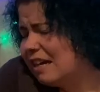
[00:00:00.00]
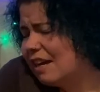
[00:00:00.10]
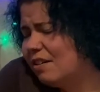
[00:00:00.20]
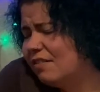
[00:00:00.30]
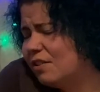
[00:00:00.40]
I
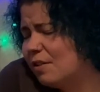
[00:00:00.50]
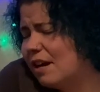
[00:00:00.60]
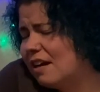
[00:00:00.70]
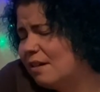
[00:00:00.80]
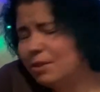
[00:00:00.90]
don't even know
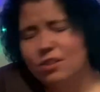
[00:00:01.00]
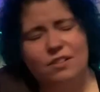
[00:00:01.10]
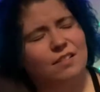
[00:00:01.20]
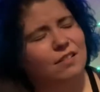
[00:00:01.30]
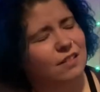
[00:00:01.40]
how much
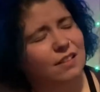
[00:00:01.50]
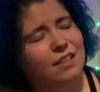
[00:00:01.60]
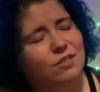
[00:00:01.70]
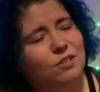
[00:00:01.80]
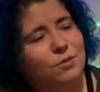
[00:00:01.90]
the
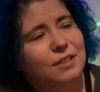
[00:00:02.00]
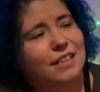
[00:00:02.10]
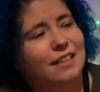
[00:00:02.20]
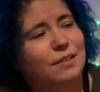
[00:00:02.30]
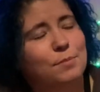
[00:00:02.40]
needle goes
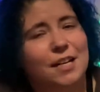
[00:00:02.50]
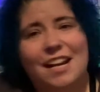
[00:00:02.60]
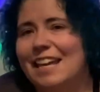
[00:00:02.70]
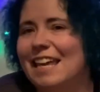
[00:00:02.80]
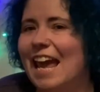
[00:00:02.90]
in, but
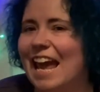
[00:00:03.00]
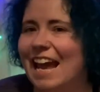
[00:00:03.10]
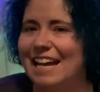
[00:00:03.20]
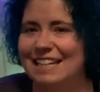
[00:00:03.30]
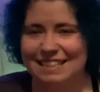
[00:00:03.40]
I
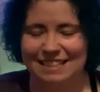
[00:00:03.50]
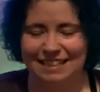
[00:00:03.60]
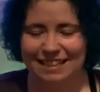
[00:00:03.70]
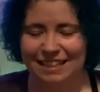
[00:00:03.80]
can't.